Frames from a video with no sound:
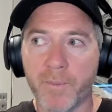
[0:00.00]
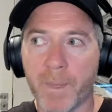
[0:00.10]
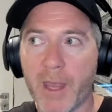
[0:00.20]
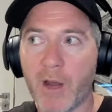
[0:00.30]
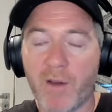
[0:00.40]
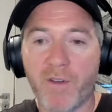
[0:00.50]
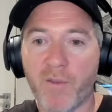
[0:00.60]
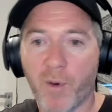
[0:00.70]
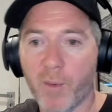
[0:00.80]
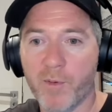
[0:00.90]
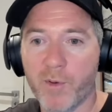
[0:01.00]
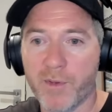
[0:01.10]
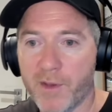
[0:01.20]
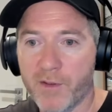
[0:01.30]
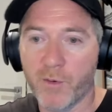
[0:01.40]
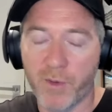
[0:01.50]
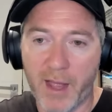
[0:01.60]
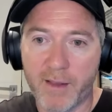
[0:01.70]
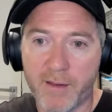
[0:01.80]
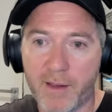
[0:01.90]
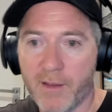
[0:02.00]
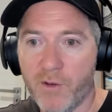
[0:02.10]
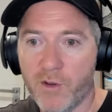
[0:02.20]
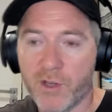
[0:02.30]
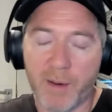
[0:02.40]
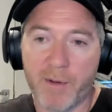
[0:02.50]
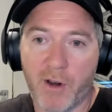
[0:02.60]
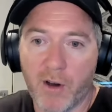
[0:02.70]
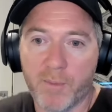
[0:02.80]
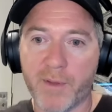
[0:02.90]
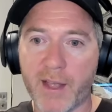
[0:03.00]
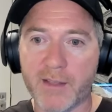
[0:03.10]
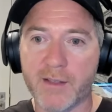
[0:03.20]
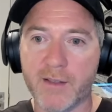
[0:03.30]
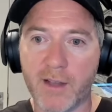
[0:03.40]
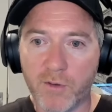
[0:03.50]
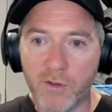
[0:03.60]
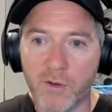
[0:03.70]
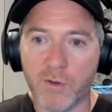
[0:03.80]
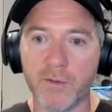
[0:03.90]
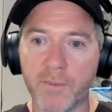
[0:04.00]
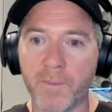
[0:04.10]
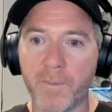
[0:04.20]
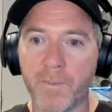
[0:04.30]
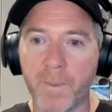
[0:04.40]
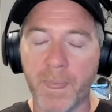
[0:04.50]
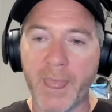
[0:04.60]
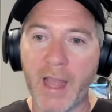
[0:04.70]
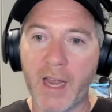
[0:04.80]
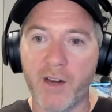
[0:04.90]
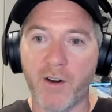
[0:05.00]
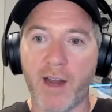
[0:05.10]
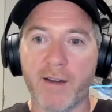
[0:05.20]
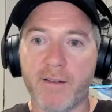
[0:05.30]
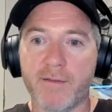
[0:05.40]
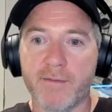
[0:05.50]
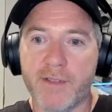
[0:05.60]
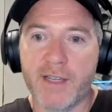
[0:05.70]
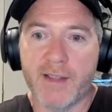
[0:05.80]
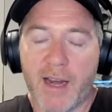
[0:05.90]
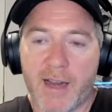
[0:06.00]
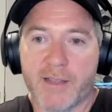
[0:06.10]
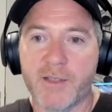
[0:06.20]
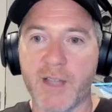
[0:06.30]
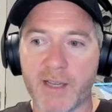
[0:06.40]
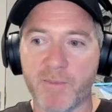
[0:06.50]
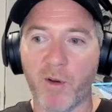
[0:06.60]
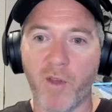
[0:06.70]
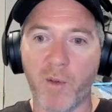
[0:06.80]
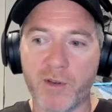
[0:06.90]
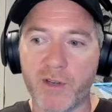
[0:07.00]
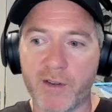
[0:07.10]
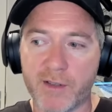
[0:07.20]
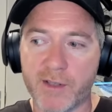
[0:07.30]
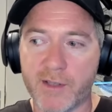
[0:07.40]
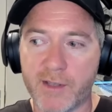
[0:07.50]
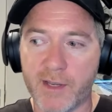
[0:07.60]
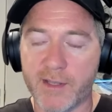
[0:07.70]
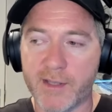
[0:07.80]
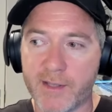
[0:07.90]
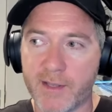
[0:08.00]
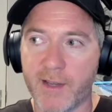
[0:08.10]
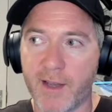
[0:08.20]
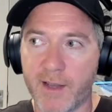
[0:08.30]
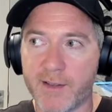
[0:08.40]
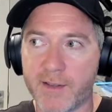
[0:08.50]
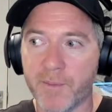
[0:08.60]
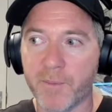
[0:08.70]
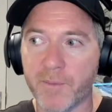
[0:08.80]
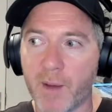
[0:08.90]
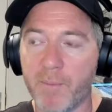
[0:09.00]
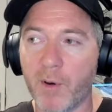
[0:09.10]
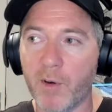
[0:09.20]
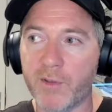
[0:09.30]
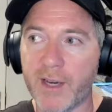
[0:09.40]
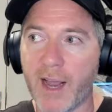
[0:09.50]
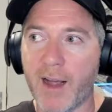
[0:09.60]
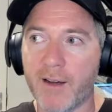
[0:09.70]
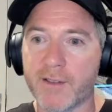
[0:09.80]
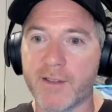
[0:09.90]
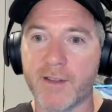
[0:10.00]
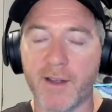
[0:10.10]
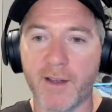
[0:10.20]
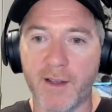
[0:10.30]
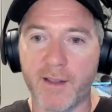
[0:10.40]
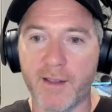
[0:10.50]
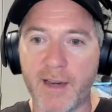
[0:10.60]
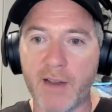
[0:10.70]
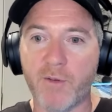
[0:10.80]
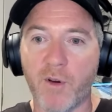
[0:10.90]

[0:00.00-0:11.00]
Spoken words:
if you have problems with this or that in the future, let me know. But that's also cool. And seeing that as part of the opportunity, because it's building out the network